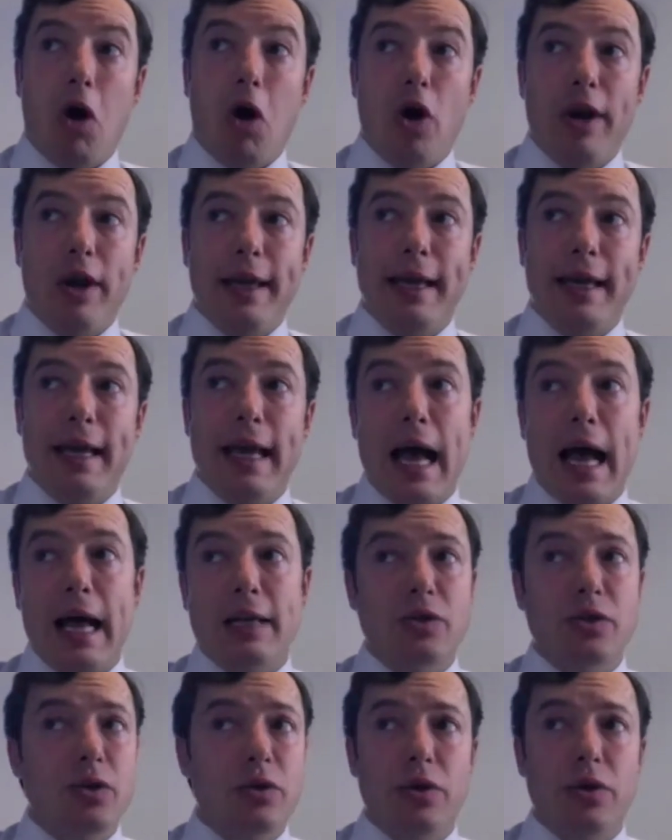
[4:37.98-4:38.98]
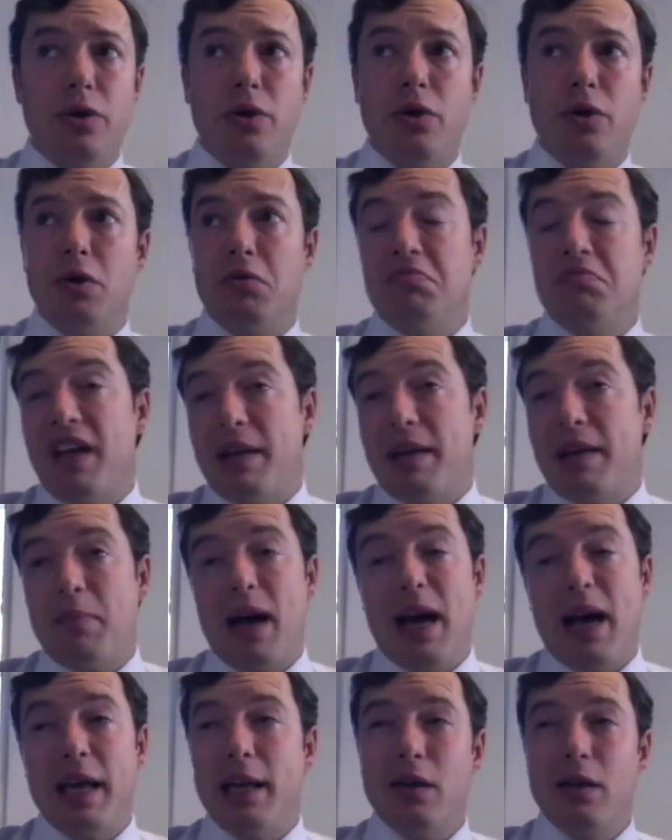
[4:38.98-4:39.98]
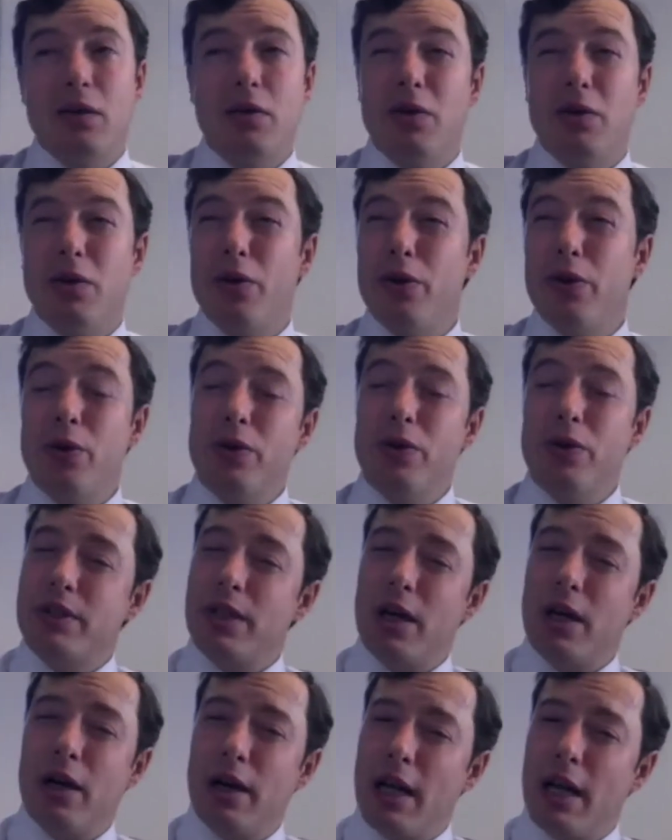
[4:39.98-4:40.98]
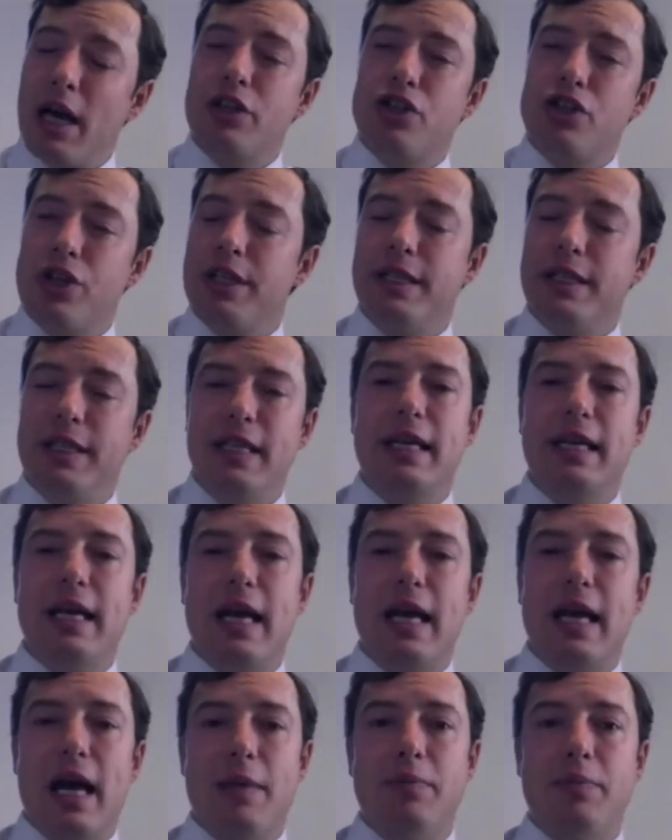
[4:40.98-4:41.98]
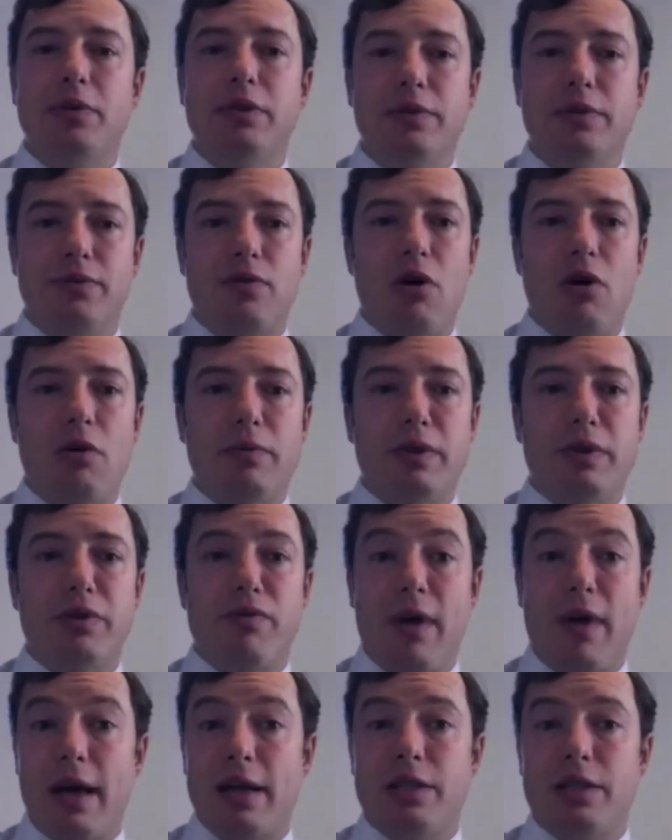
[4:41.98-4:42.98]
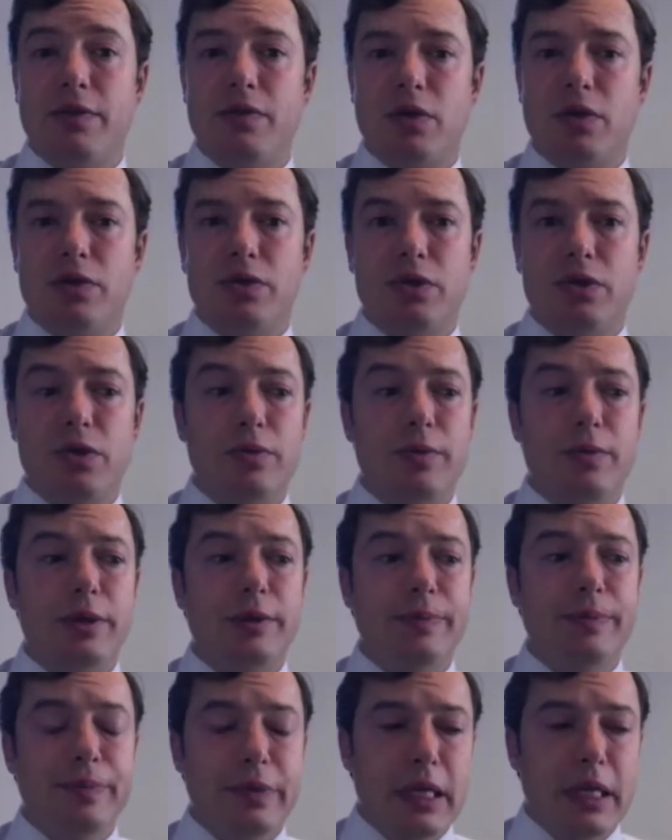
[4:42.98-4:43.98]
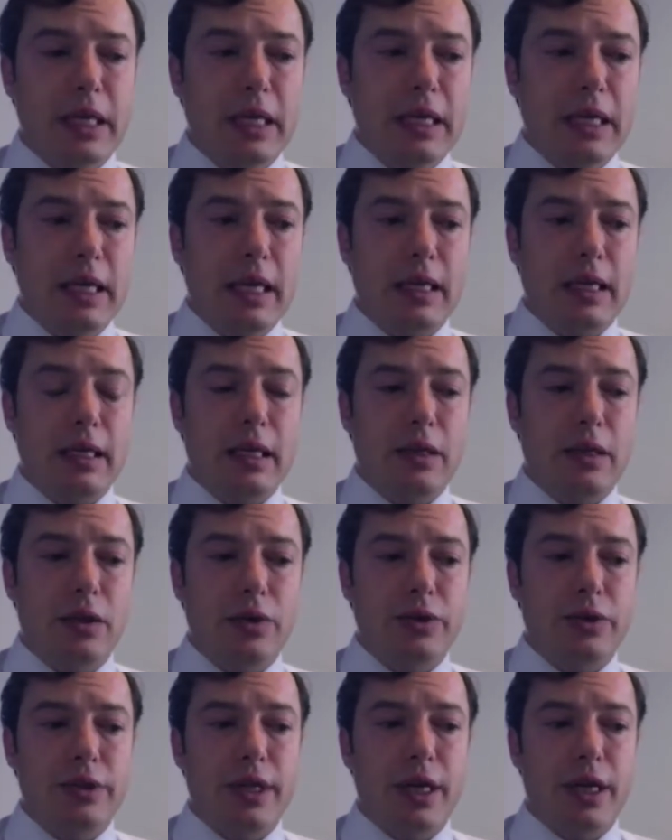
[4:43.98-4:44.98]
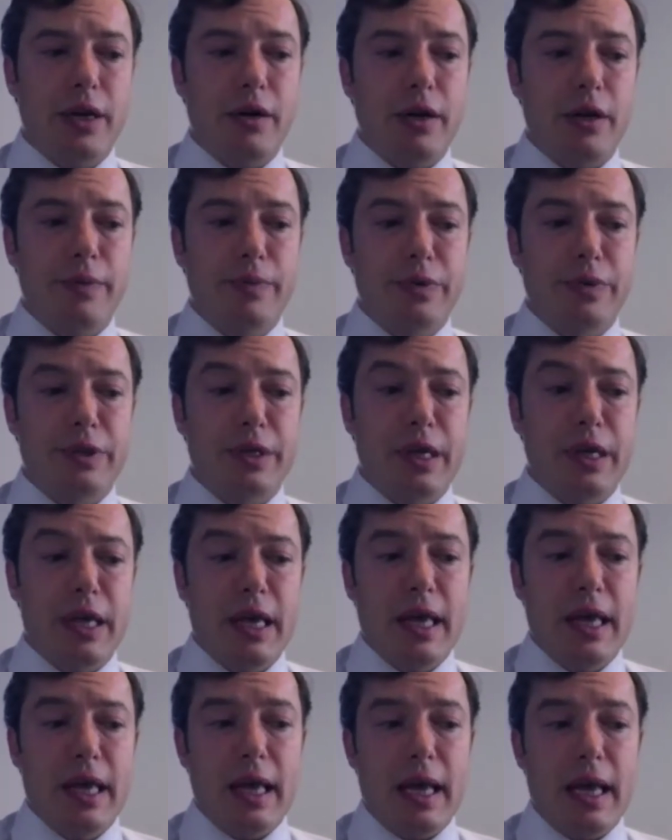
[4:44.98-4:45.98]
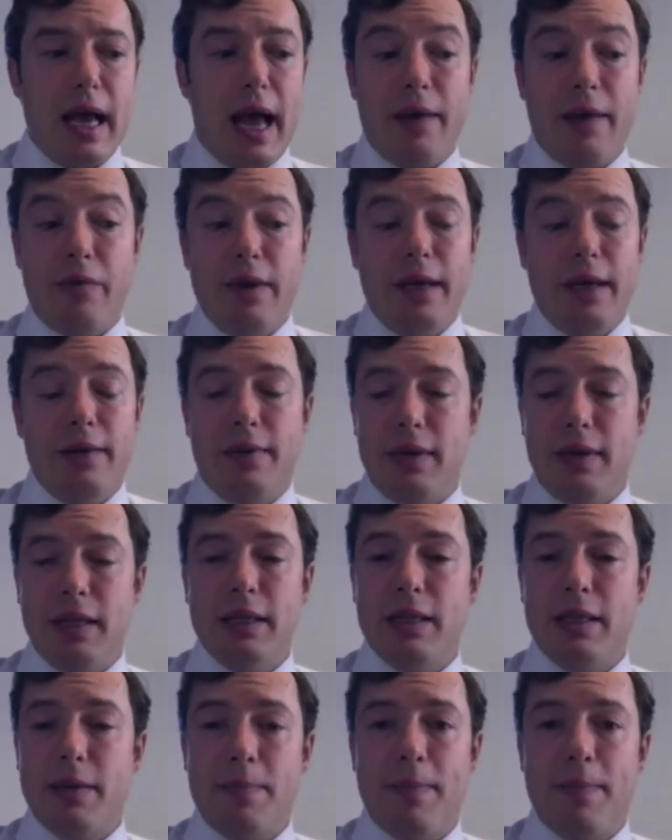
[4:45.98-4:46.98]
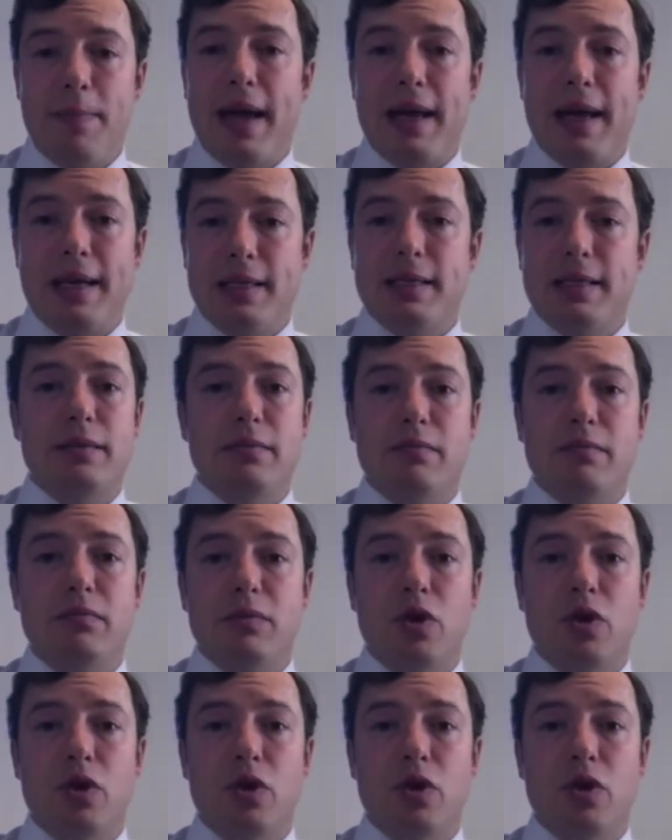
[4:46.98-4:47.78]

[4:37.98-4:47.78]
oil and gas, and mining, although those are largely decoupled from the rise of the consumer in those areas. I really think the best